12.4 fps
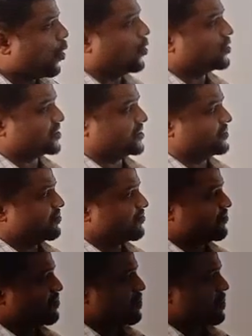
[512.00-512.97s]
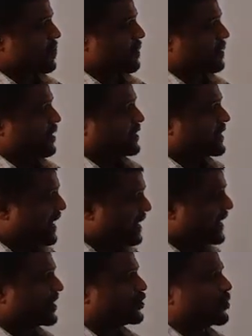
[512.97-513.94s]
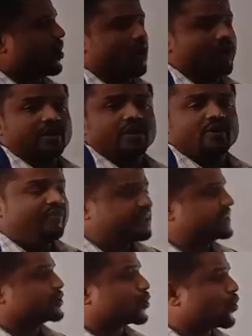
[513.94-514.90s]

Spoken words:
Bohr's, the electron which is